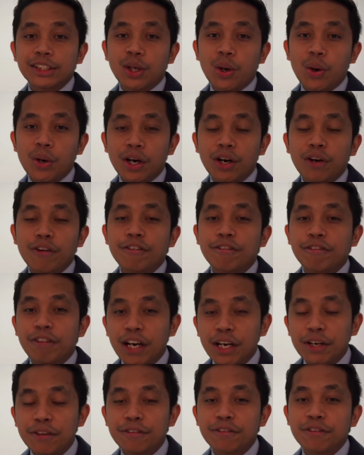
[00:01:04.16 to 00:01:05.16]
total of
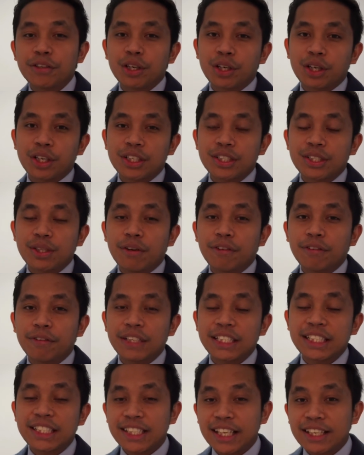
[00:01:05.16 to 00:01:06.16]
5 years of
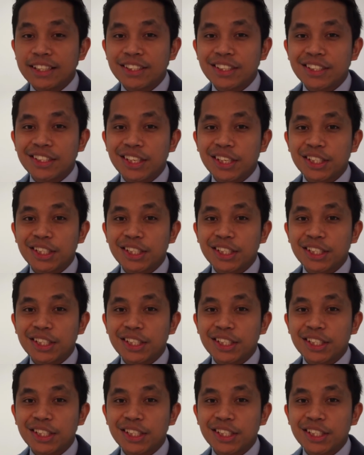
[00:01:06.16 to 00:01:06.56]
extensive